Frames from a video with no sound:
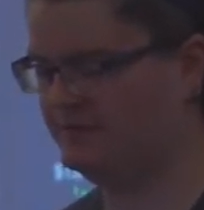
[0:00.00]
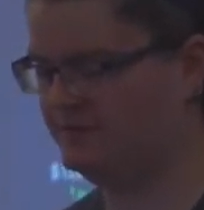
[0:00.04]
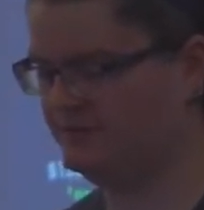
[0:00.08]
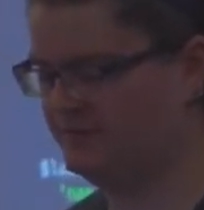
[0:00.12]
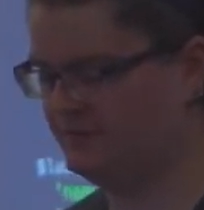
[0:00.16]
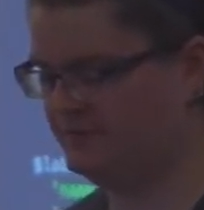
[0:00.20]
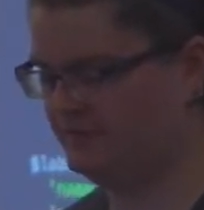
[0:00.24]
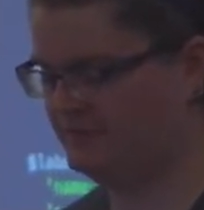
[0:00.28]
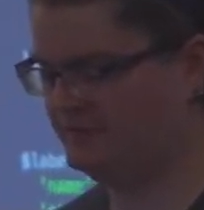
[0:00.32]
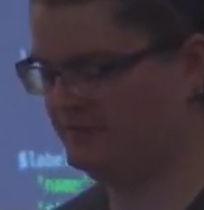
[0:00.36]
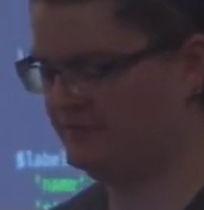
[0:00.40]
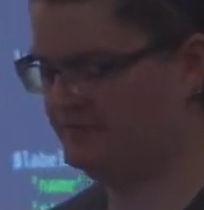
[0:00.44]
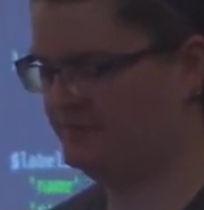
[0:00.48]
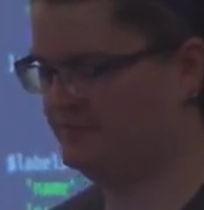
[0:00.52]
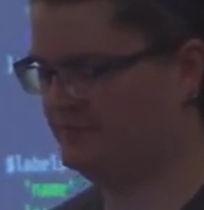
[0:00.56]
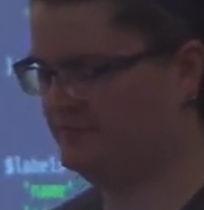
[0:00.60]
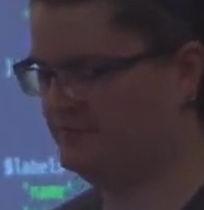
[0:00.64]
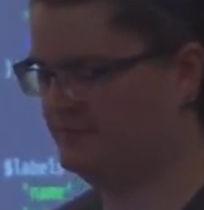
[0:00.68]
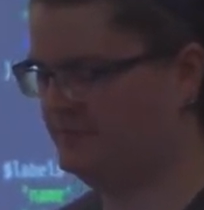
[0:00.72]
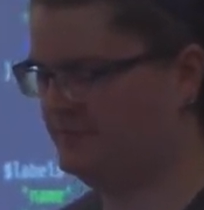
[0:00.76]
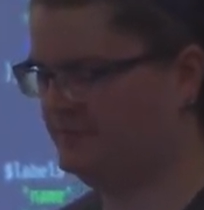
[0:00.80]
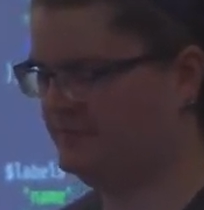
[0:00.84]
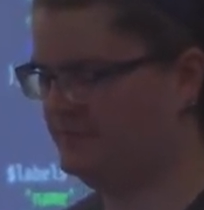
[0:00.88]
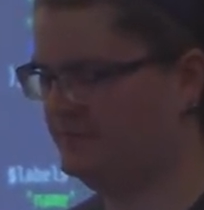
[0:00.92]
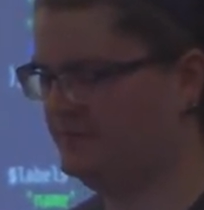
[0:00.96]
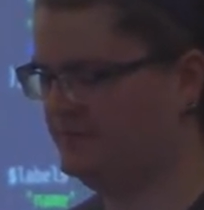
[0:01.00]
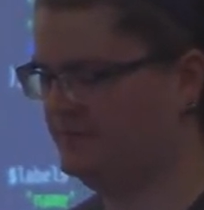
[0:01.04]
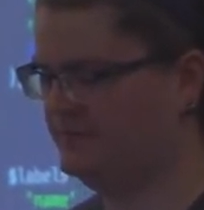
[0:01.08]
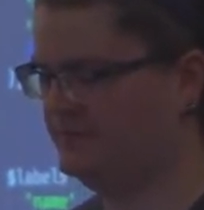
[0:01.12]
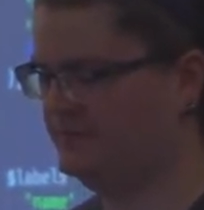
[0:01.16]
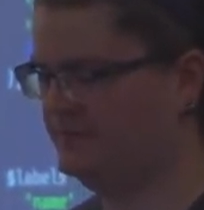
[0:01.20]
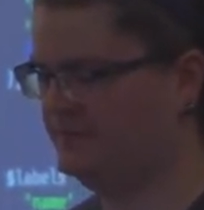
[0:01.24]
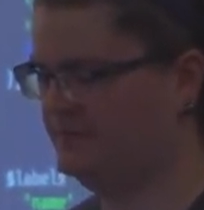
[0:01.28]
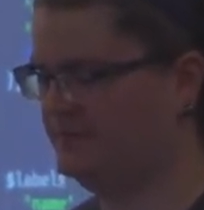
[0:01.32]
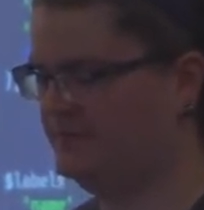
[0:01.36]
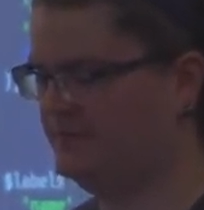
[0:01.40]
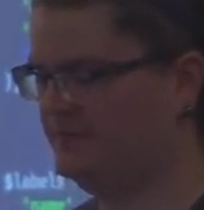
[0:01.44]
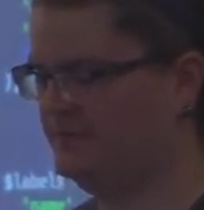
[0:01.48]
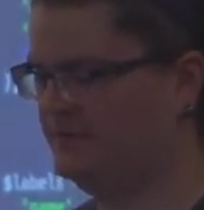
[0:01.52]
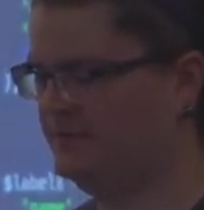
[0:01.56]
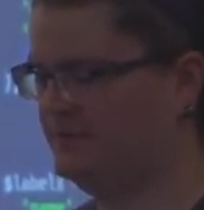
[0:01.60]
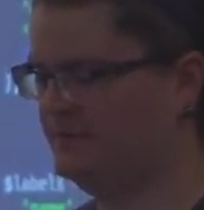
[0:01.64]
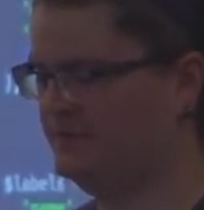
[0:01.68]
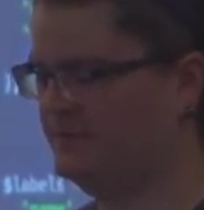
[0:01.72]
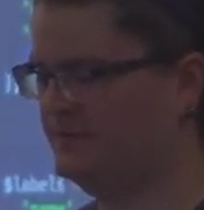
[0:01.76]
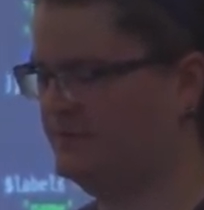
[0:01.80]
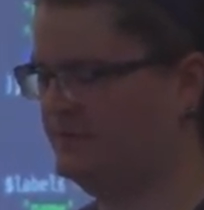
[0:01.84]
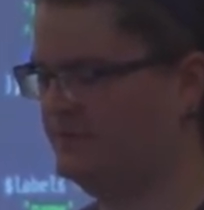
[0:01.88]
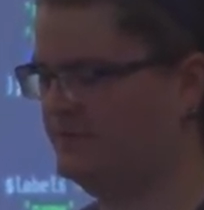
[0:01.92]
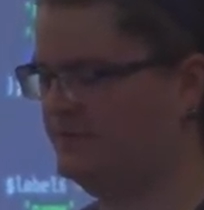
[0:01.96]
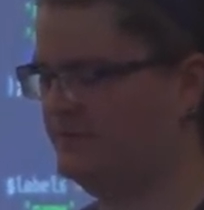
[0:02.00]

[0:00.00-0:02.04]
(silence)